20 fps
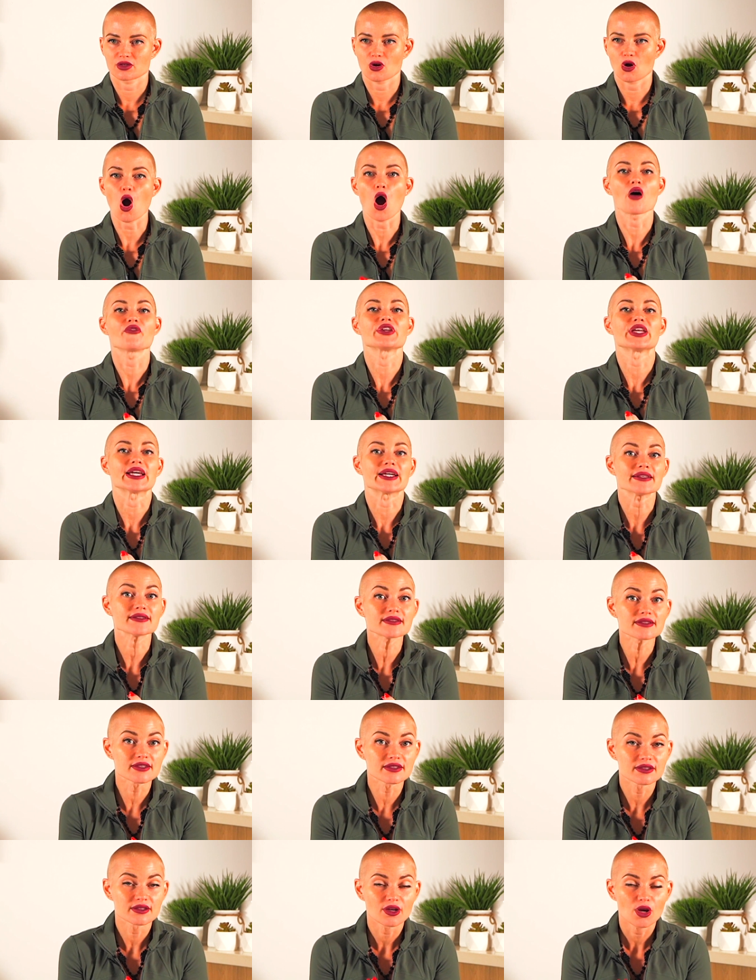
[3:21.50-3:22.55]

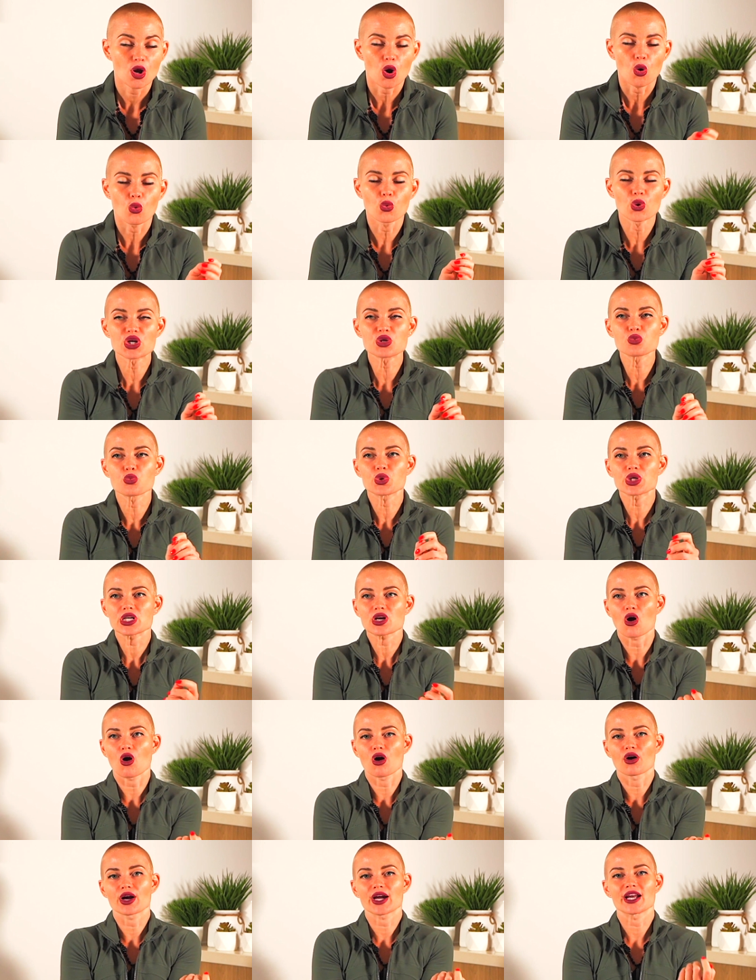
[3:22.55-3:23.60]
obvious when we
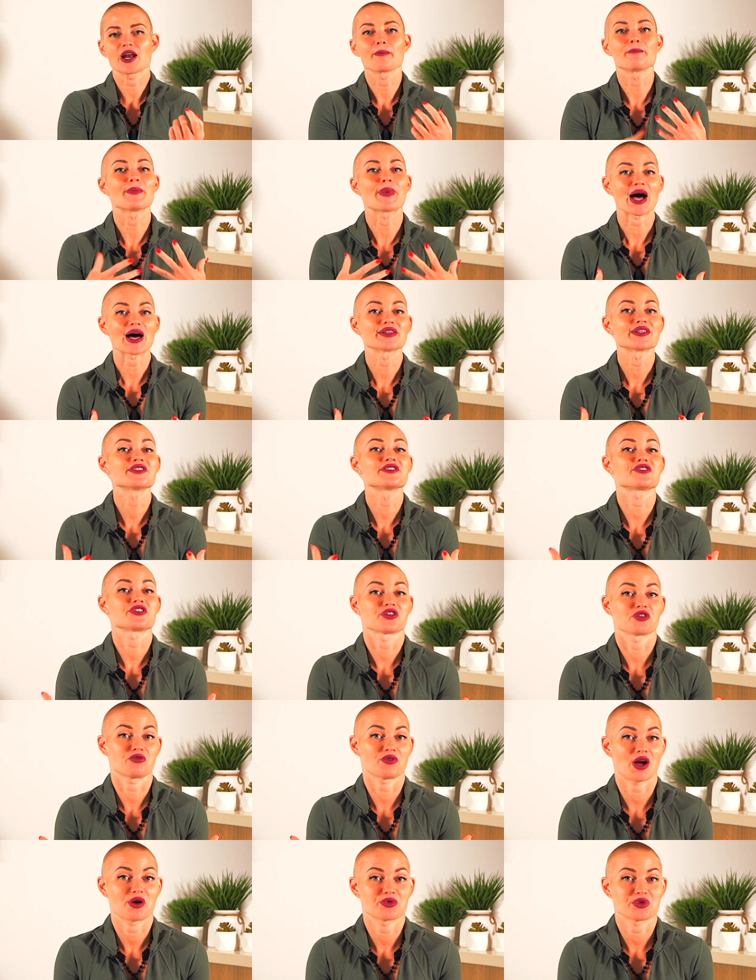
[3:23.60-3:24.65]
are in a balanced
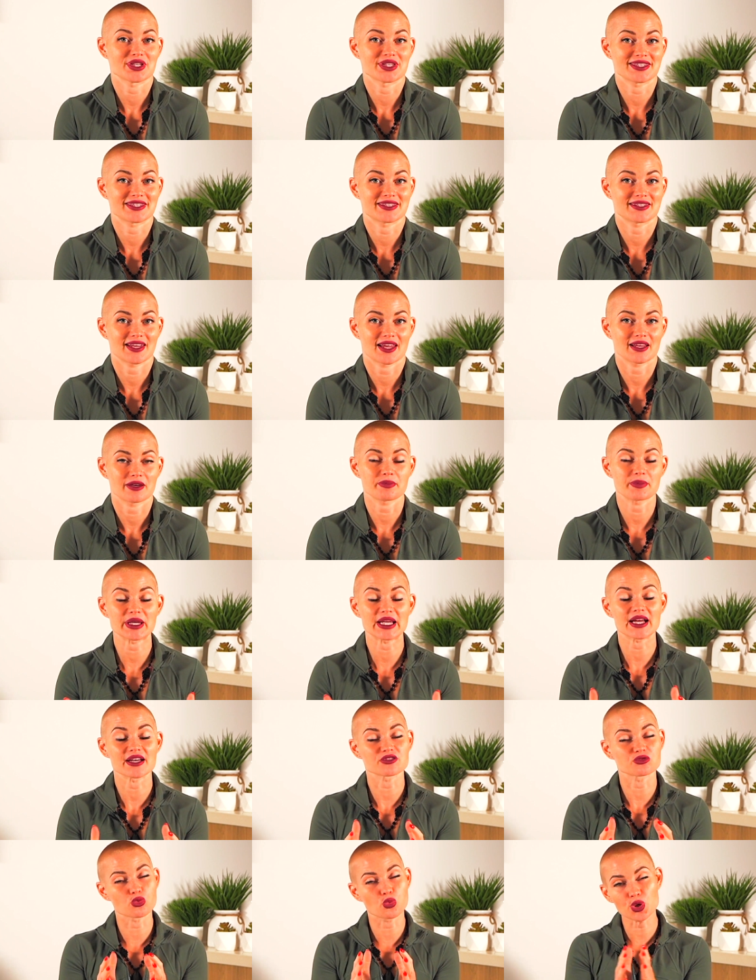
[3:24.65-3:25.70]
and grounded state.
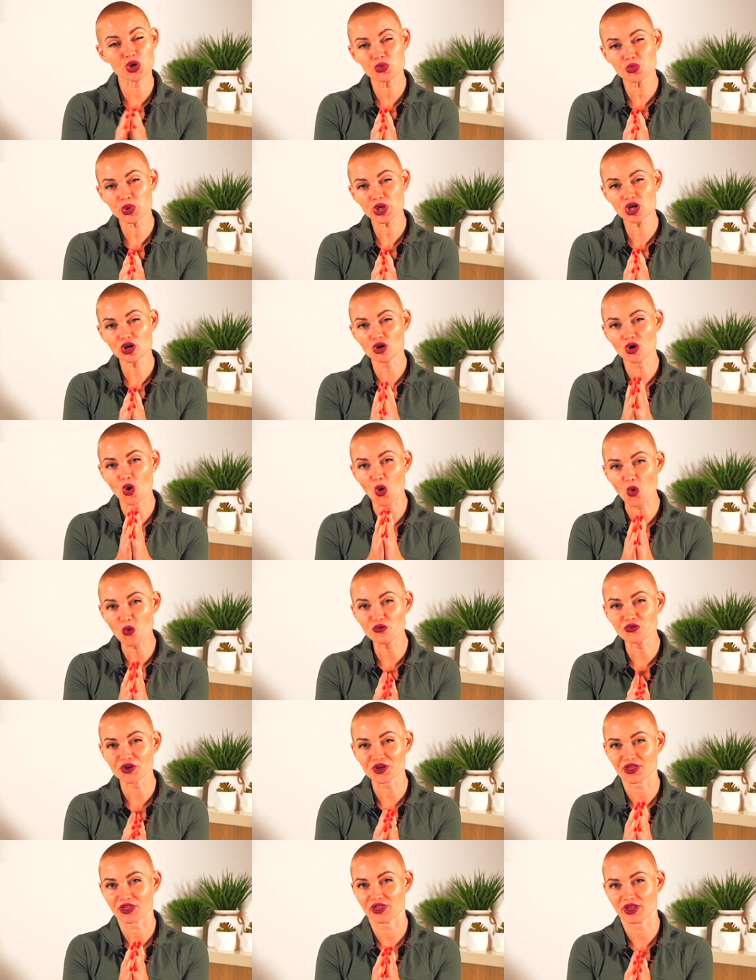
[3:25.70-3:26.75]
Because when we are
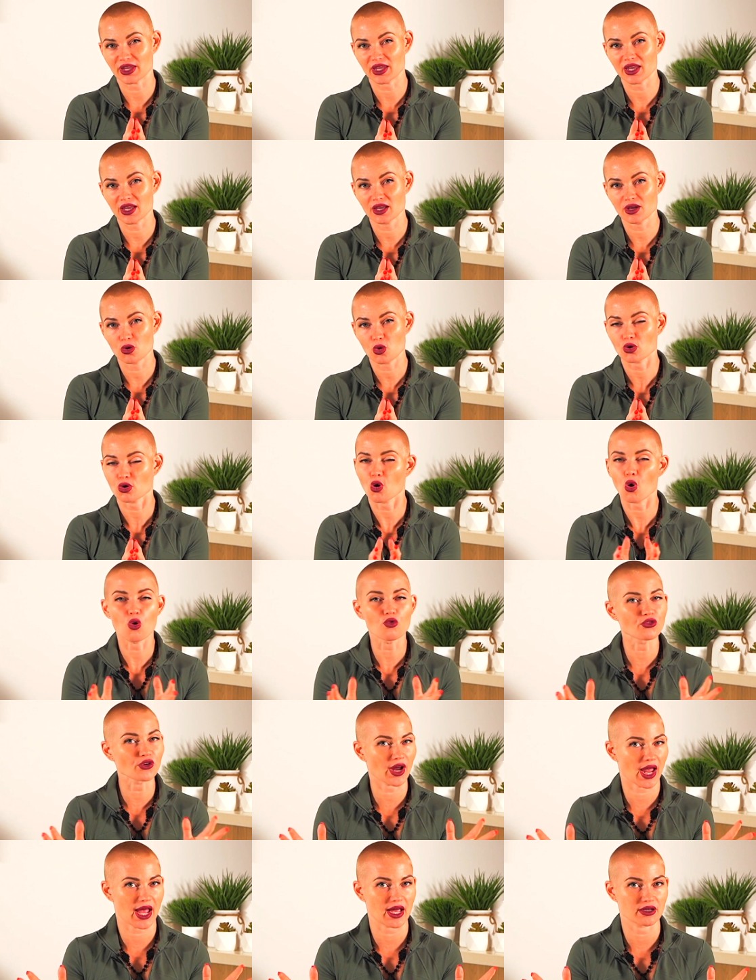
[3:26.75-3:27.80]
overthinking or
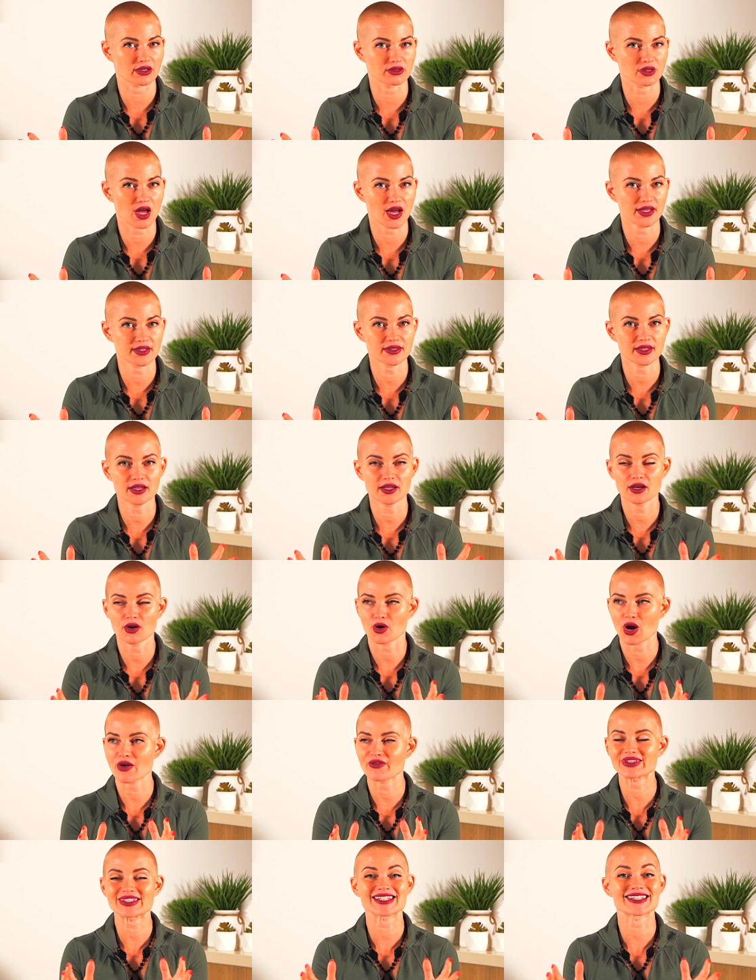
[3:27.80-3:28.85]
overanalyzing or
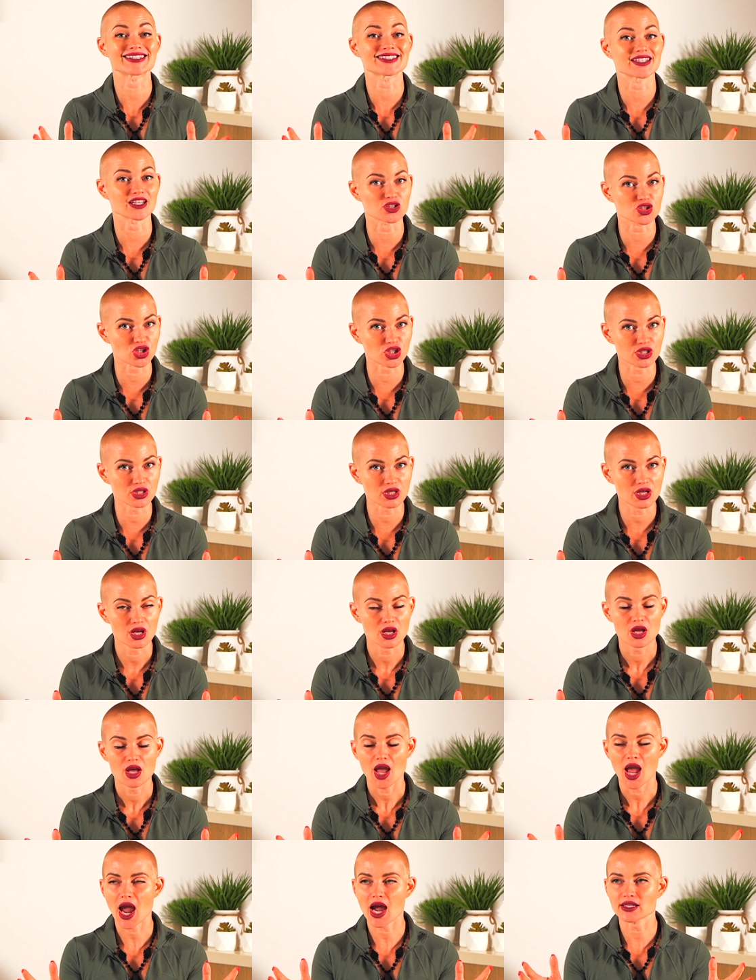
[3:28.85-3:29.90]
have a decision
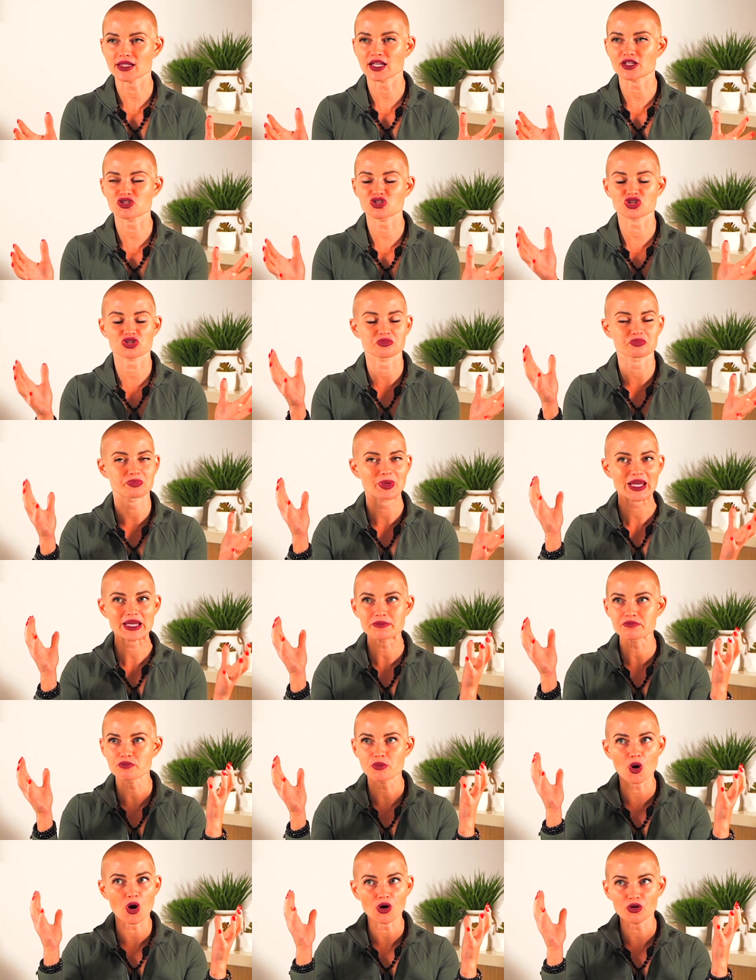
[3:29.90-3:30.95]
and it's just
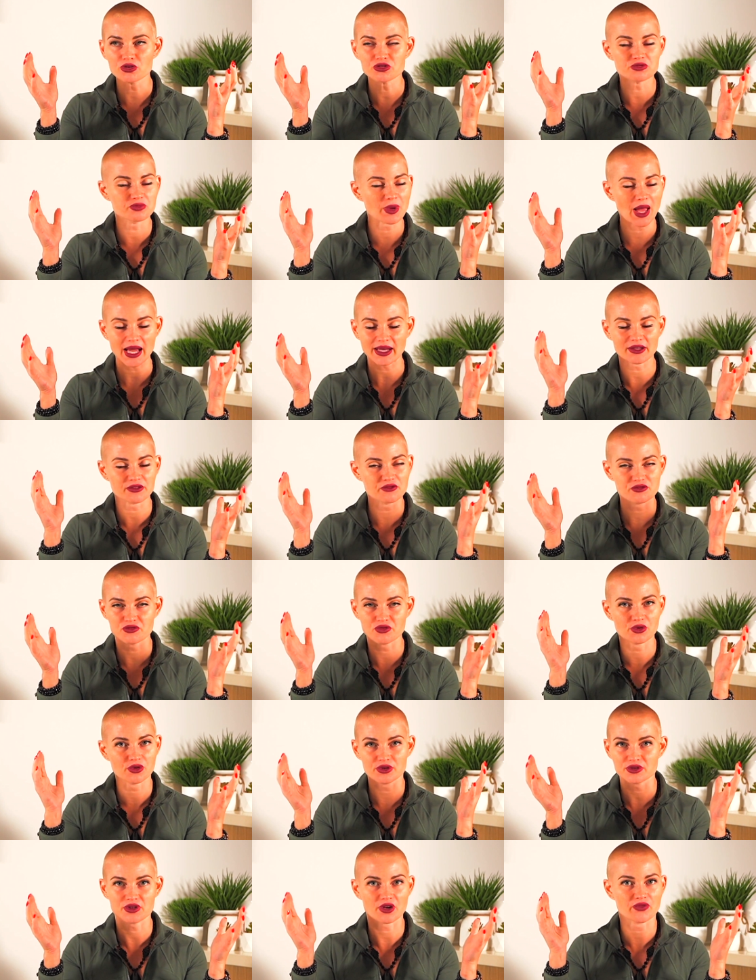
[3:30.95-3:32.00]
pinballs back and
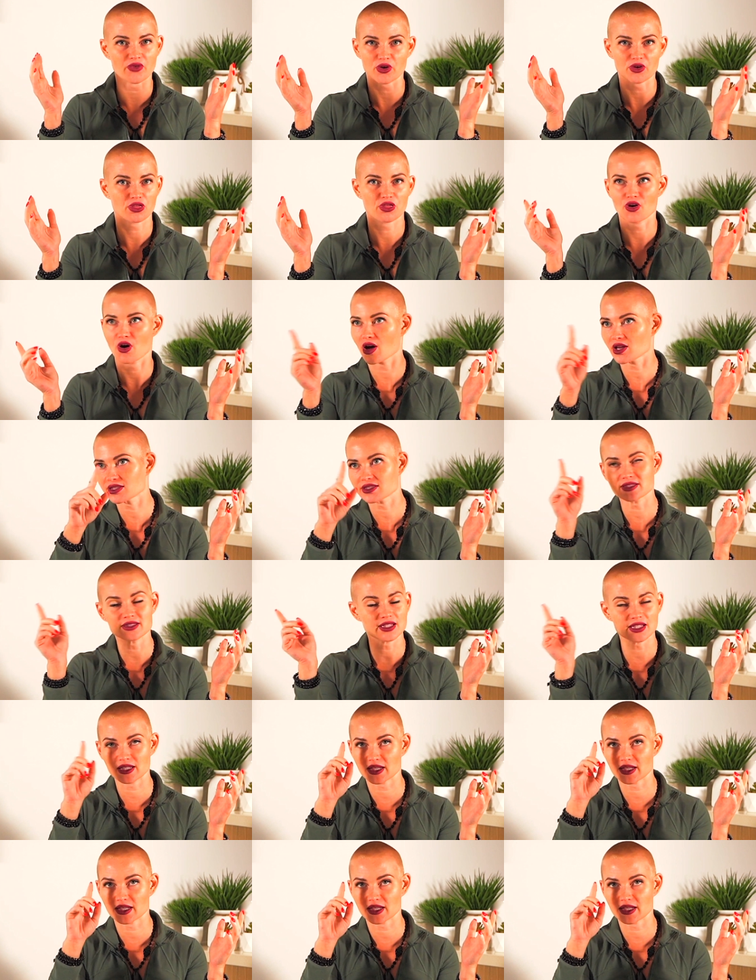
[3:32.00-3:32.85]
forth of our thoughts, what